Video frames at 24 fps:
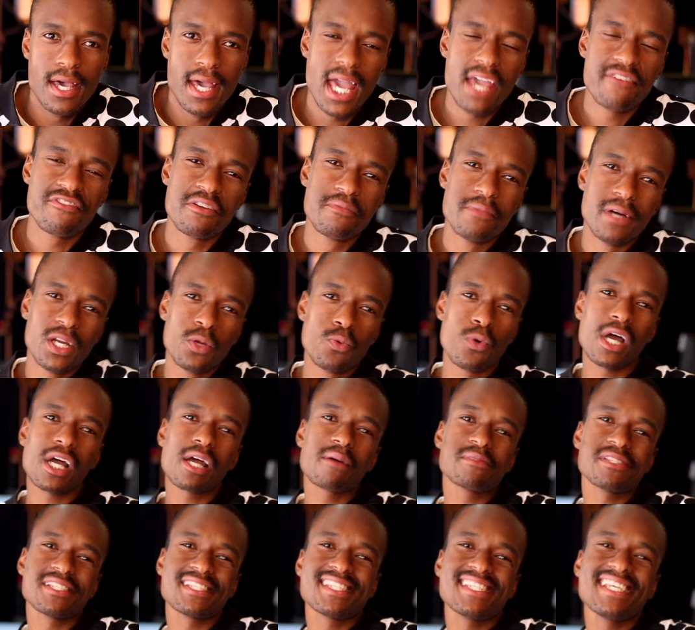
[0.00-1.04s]
Hey everybody,
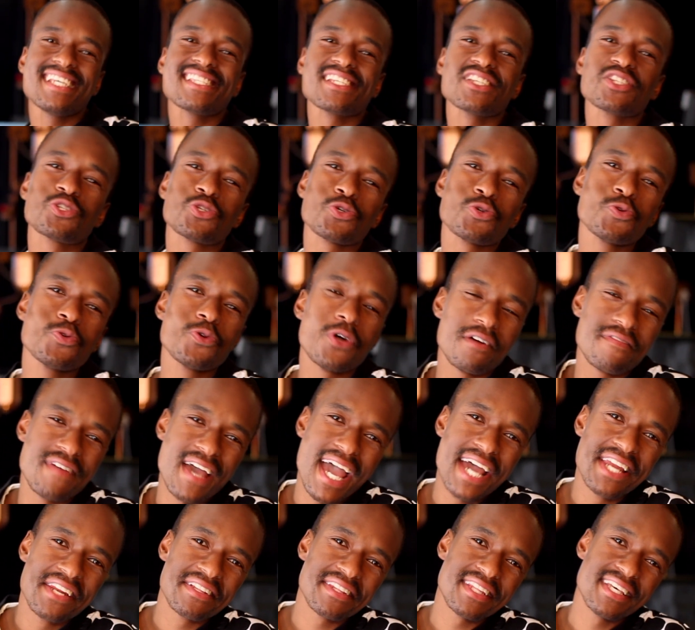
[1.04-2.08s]
welcome to season two of
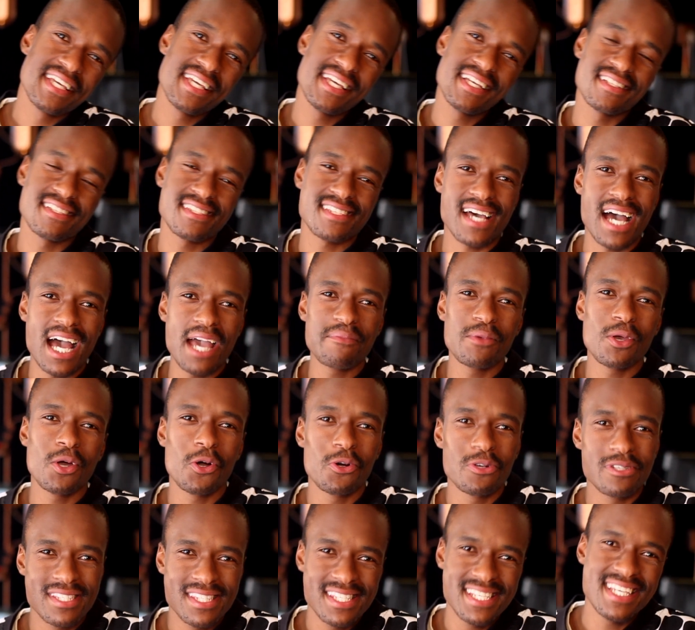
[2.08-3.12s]
Handle the Heat. I'm your
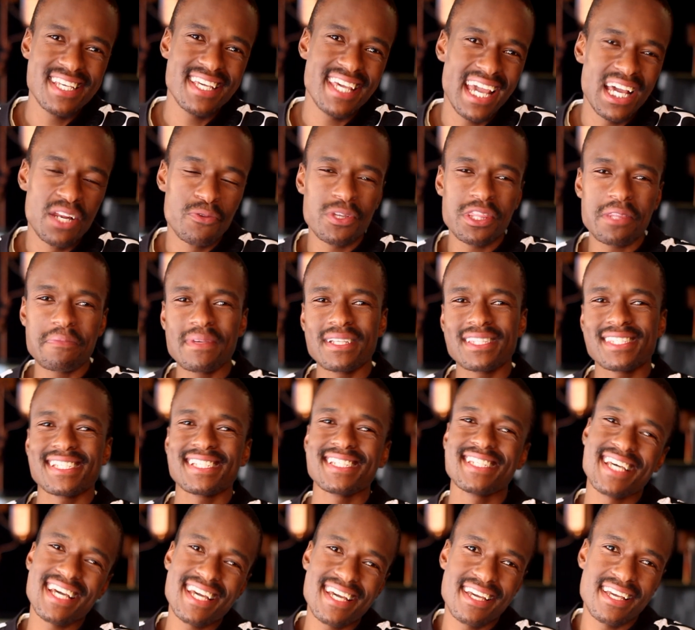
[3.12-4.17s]
host TK, and with me
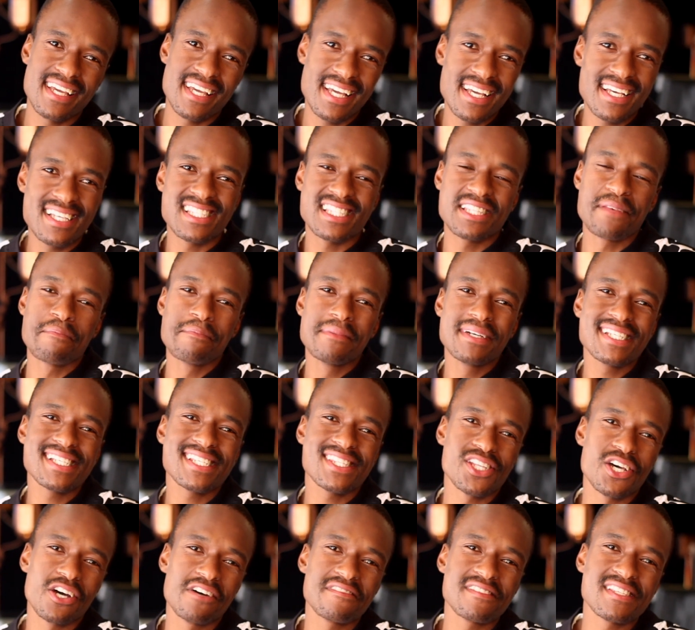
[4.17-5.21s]
today is the
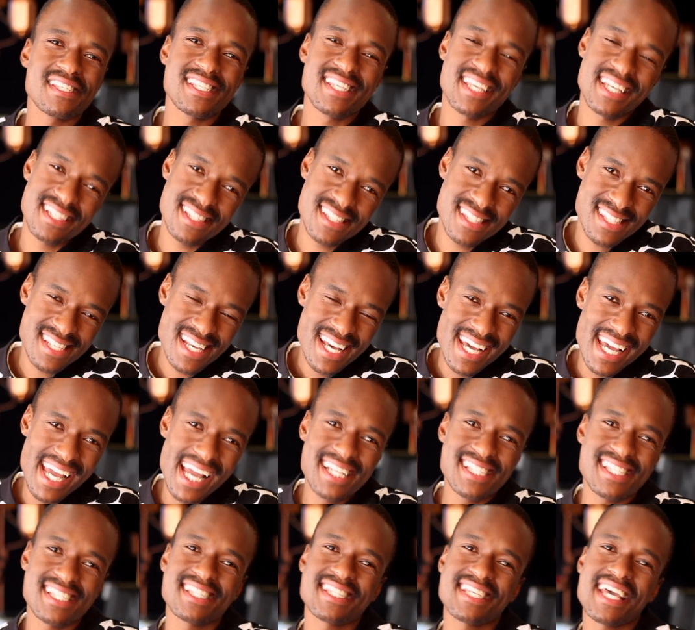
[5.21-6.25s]
Minister of Skits,
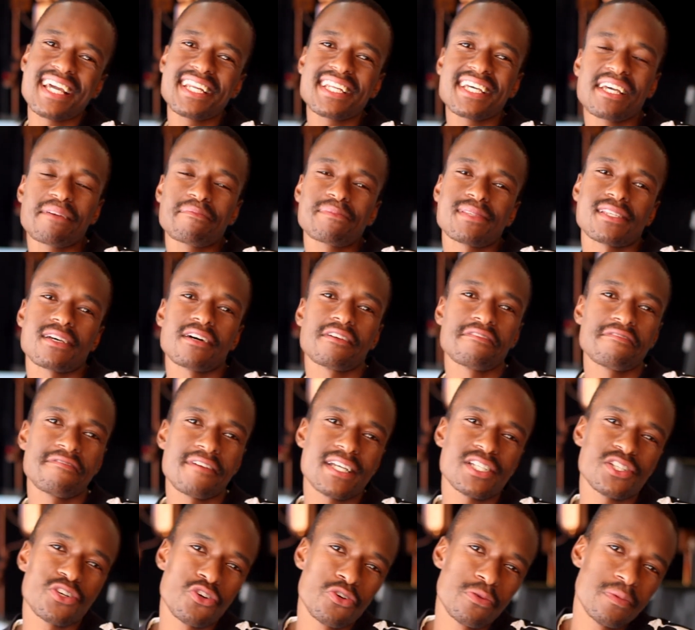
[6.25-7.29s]
entertainer himself,
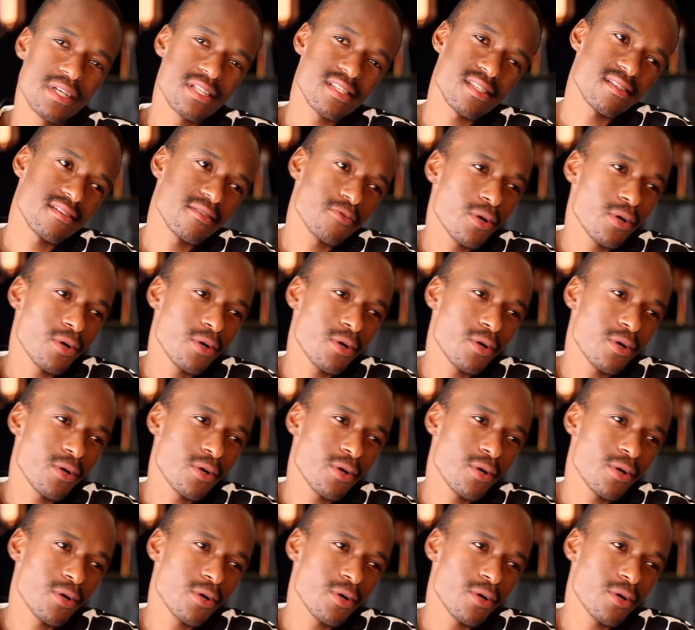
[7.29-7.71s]
Fash Ngobese.